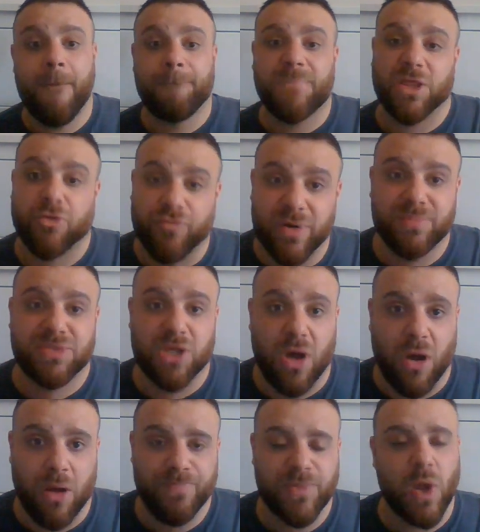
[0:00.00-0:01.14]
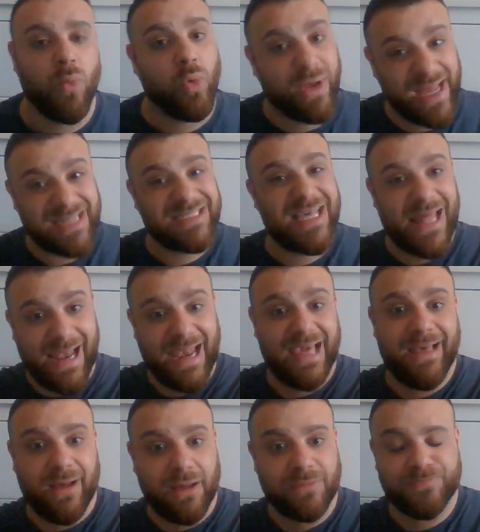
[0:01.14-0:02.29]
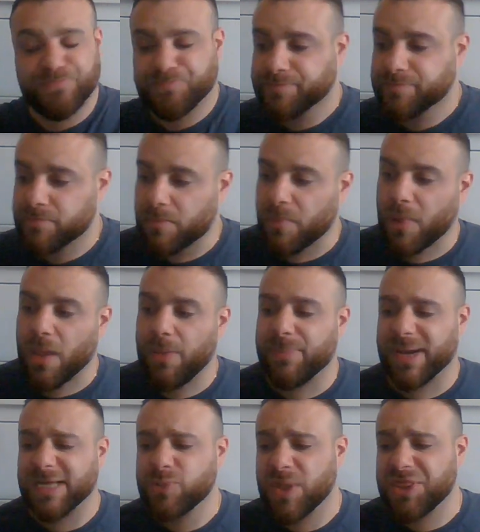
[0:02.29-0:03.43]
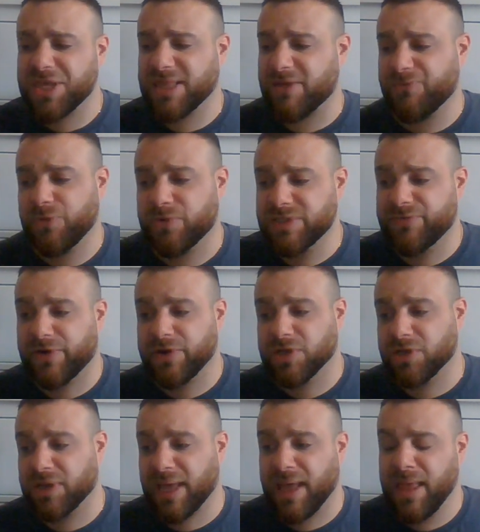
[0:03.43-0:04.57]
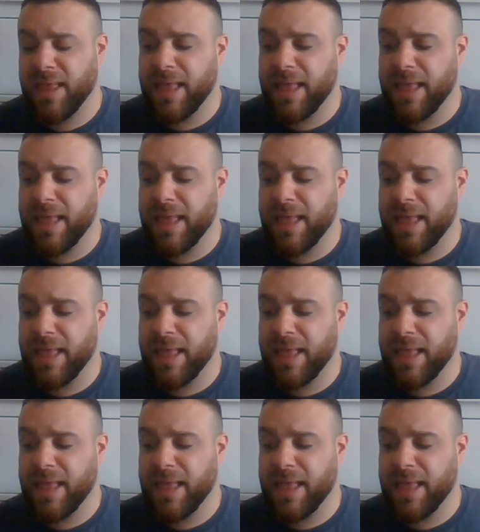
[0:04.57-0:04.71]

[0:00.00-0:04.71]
But the ribs are, and we'll get to that later. But that's one thing that Fury's very good at.